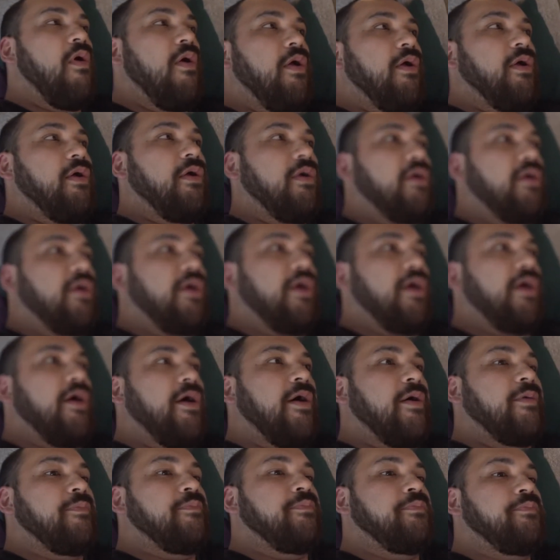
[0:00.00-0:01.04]
Glad,
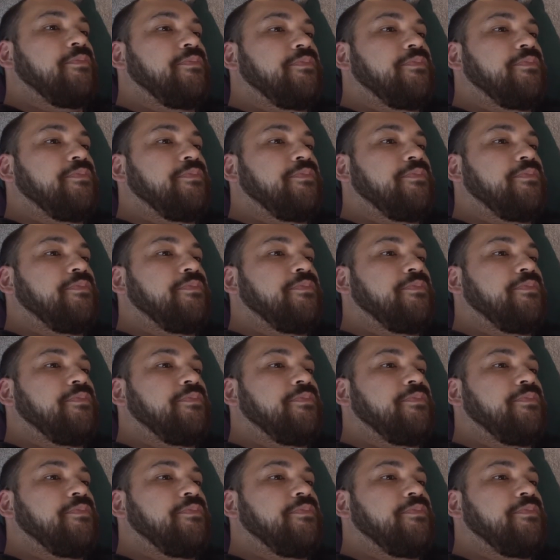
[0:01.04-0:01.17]
glad um, we